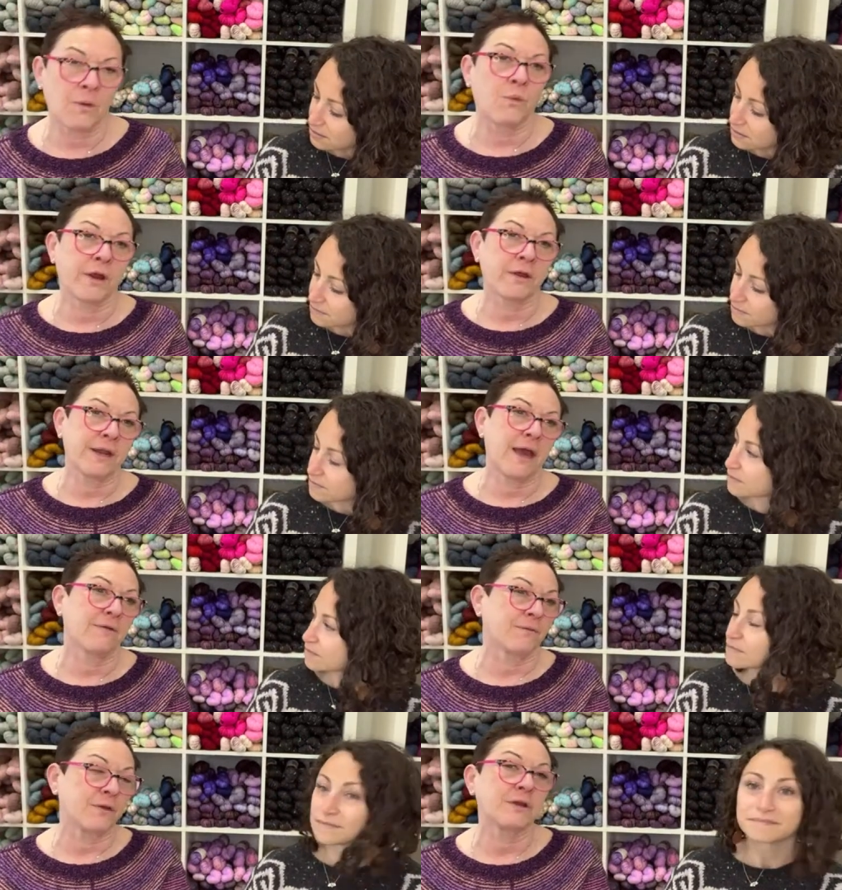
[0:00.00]
Speaker 1: we're gonna
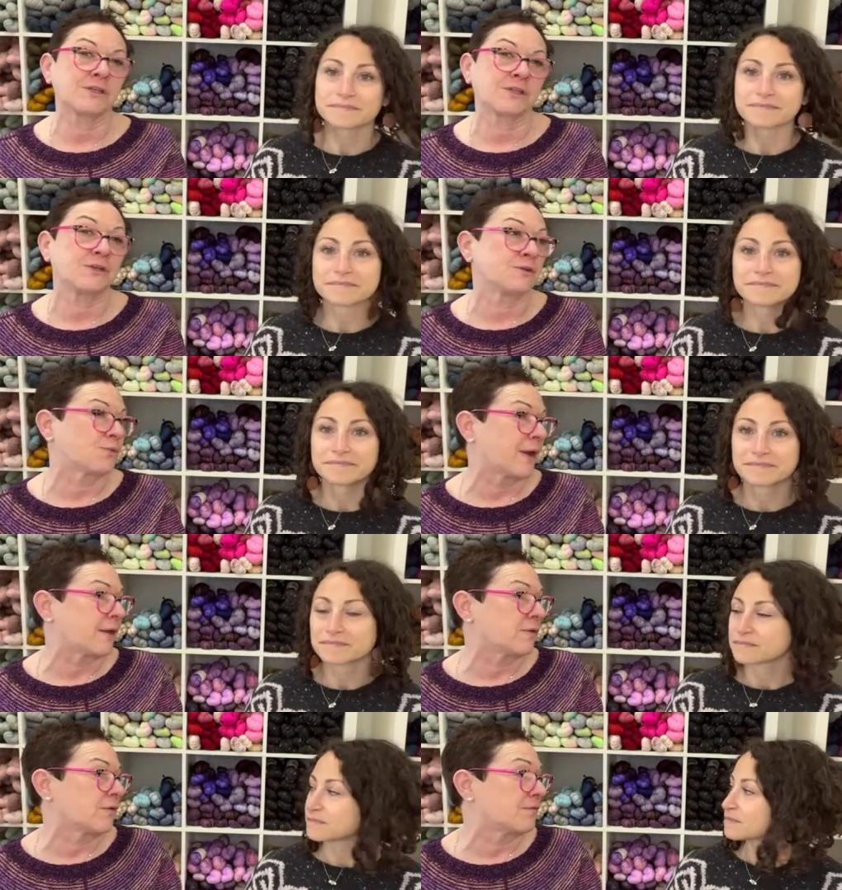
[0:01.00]
have. You could just use
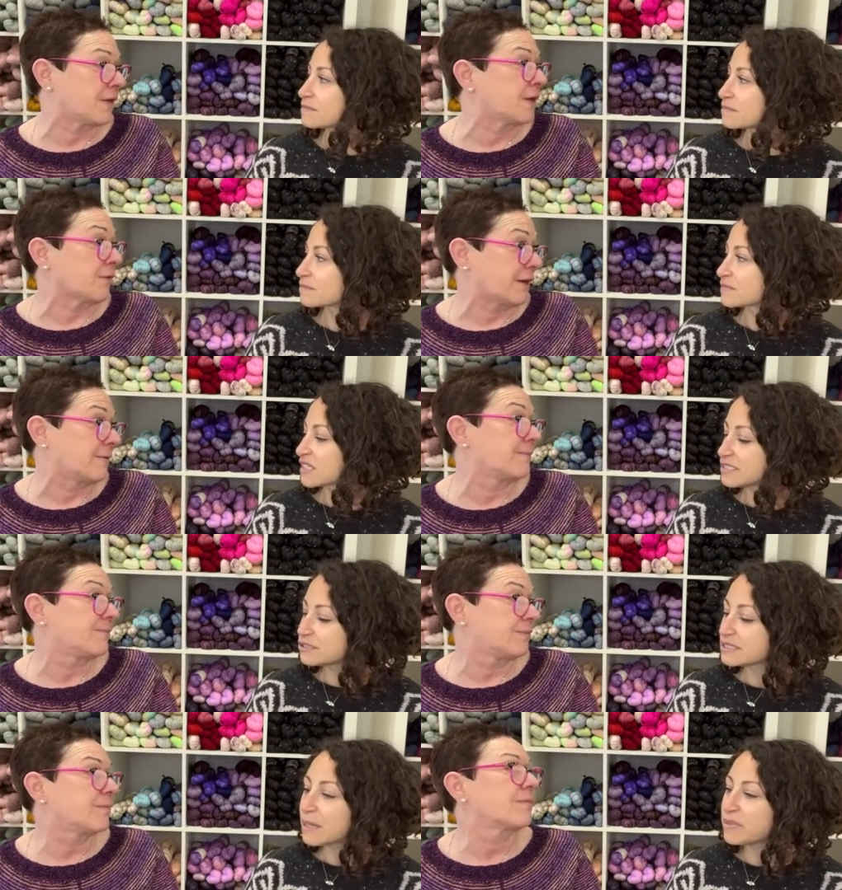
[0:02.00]
regular fingering.
Speaker 2: Because you're
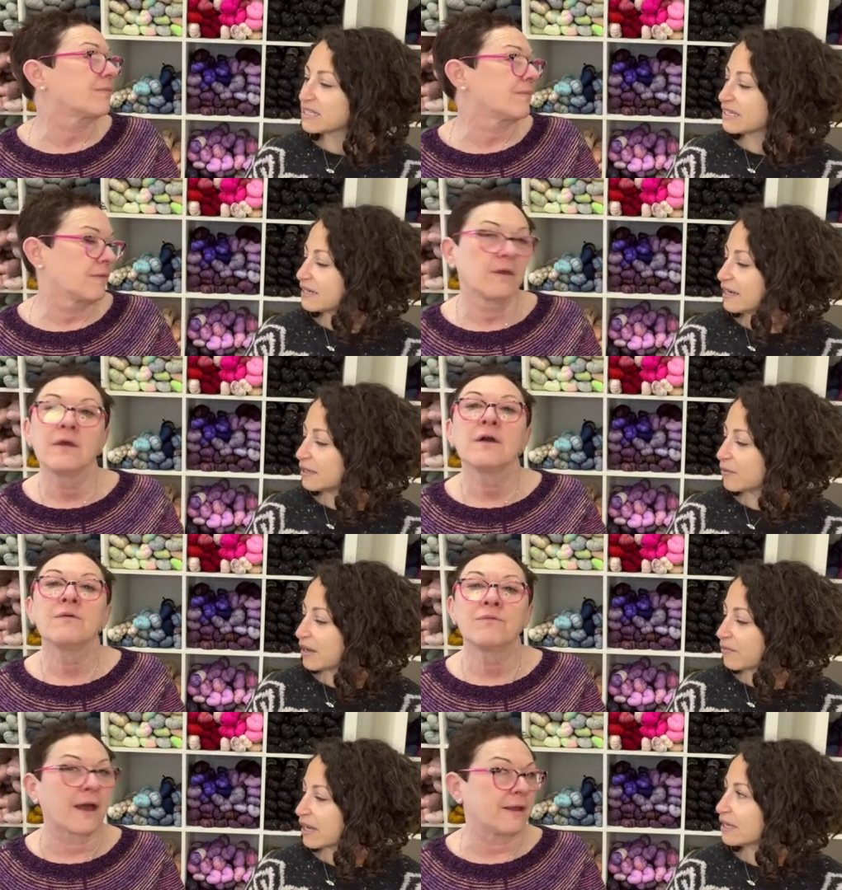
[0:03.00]
doubling it anyway, right?
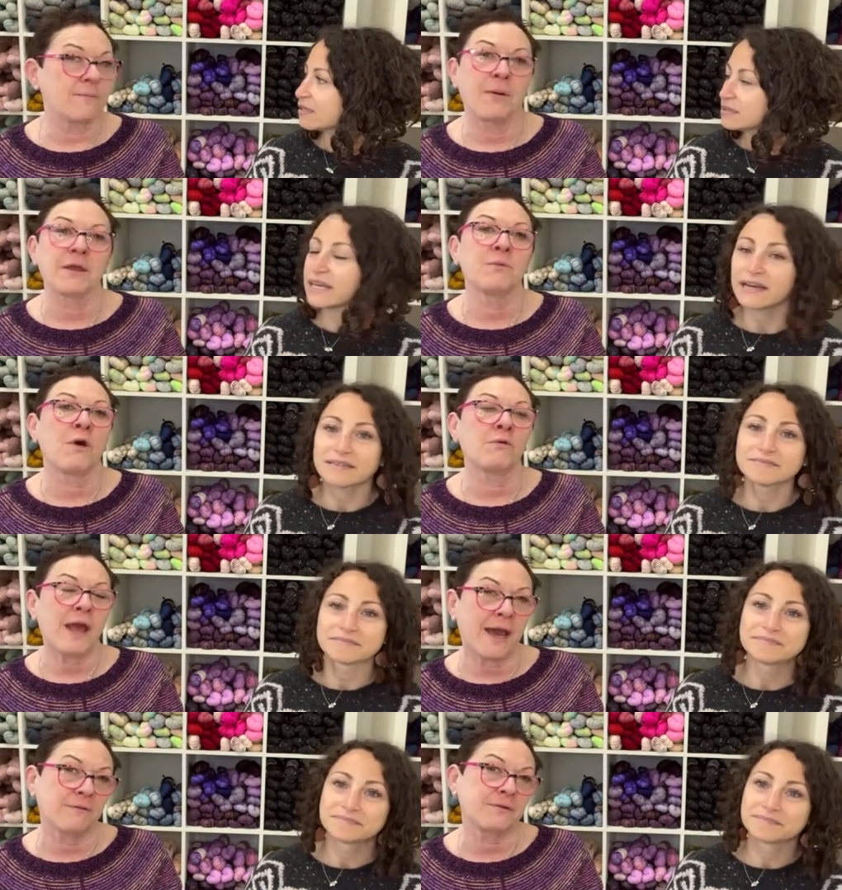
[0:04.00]
Right, but yeah. you won't
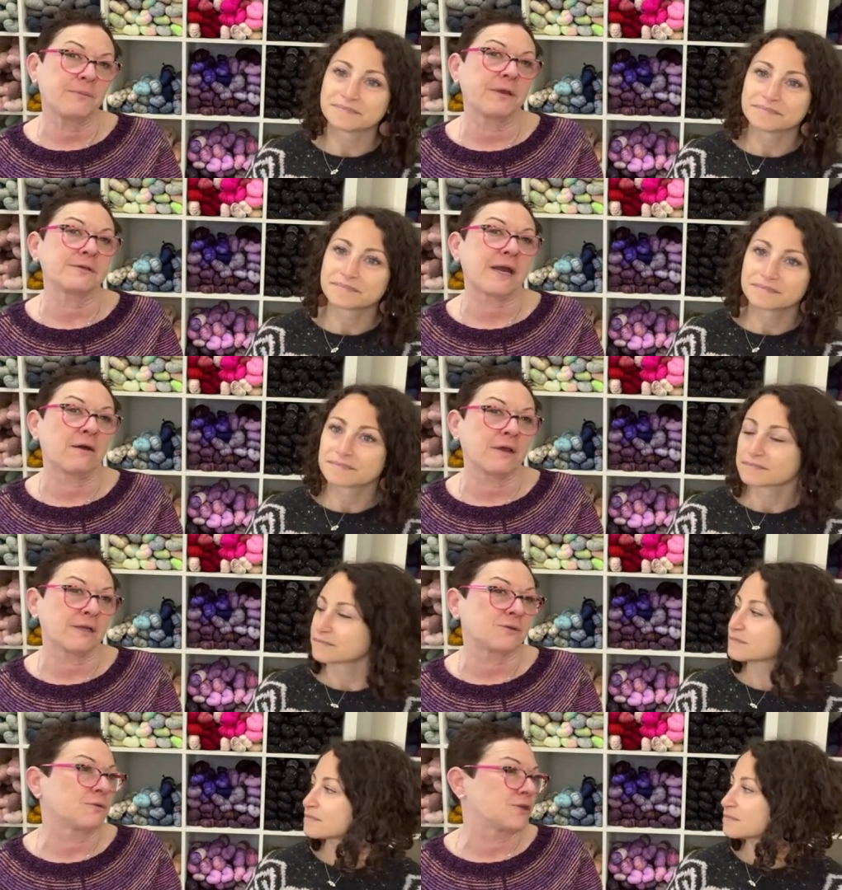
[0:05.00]
Speaker 1: have to because our
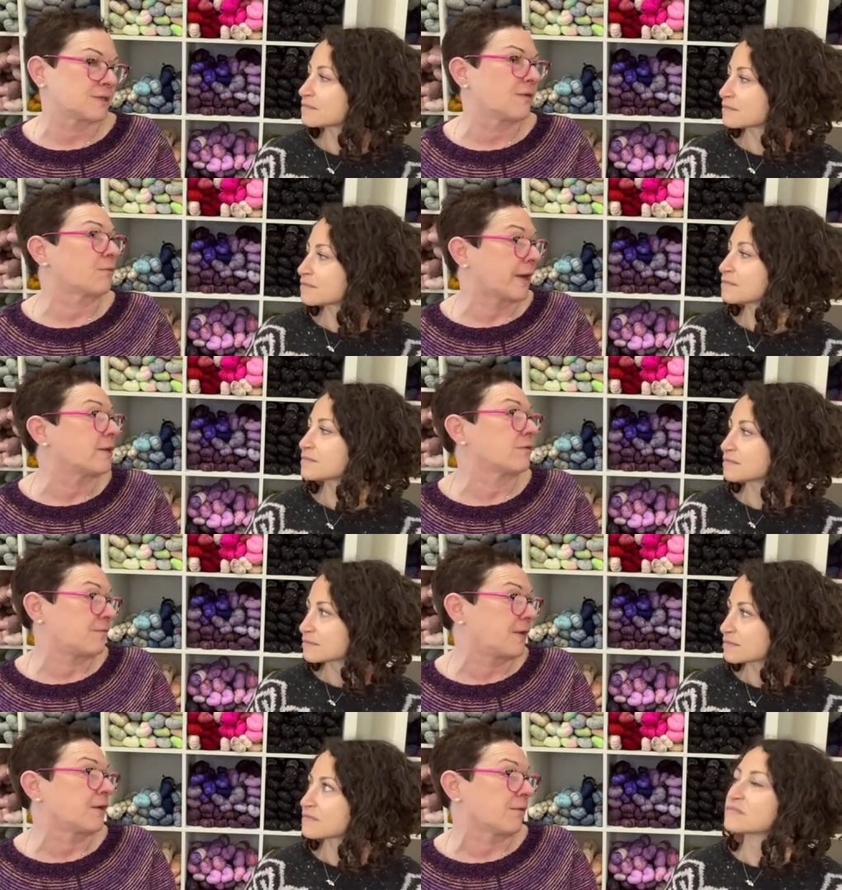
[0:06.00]
kits will just have regular
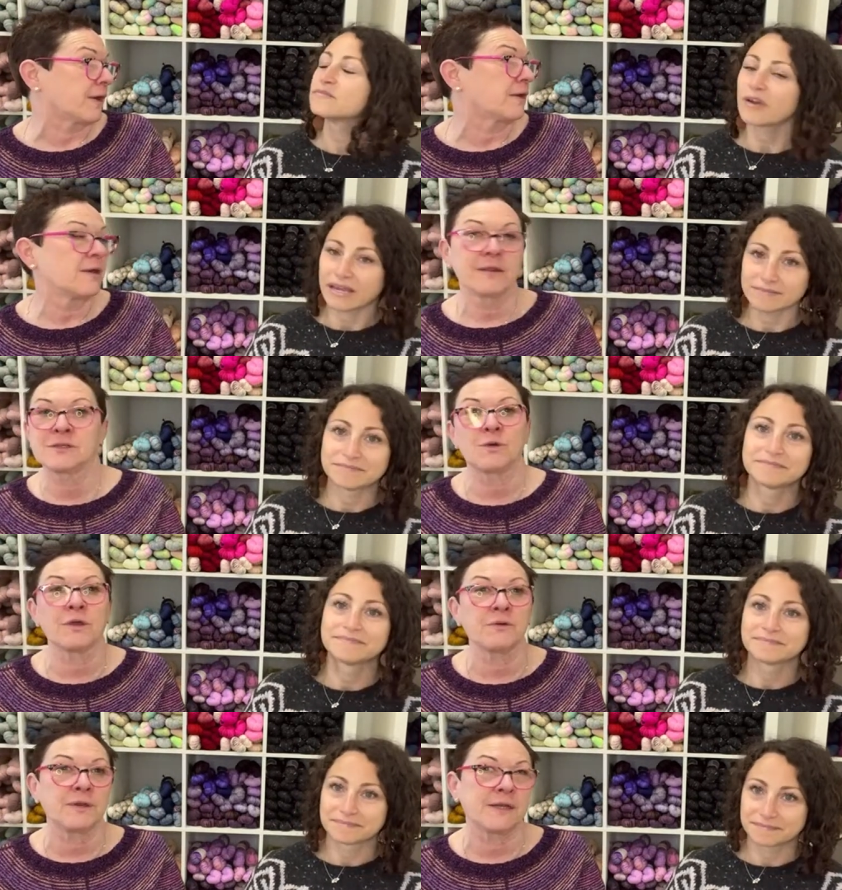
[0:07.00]
fingering. Right. That's all
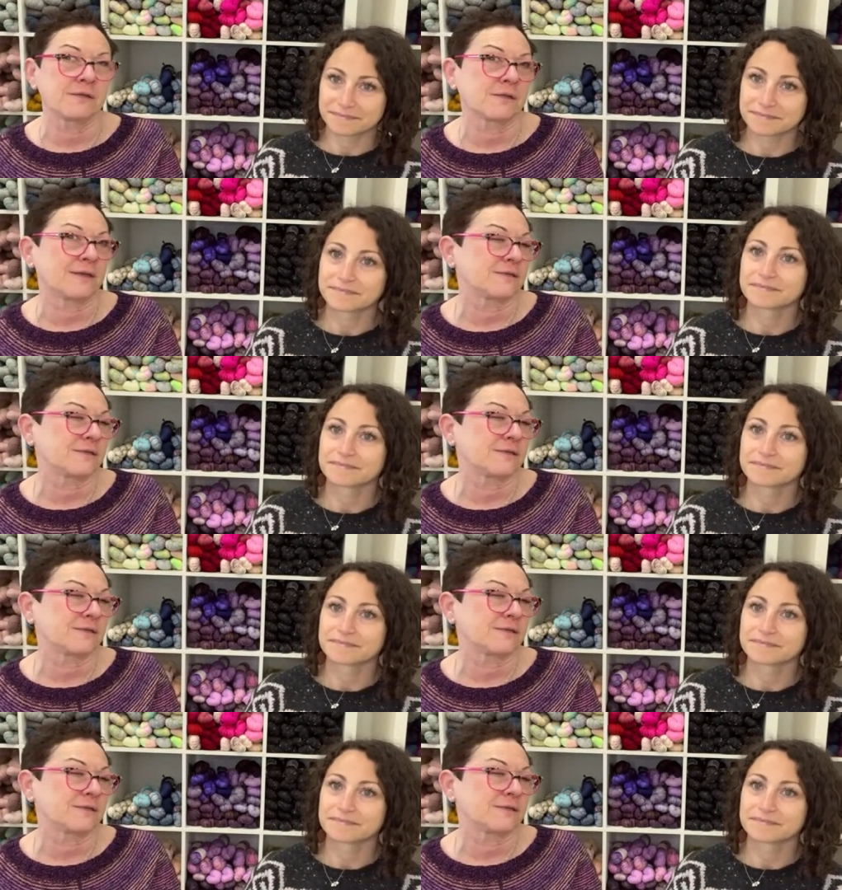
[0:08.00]
you need is like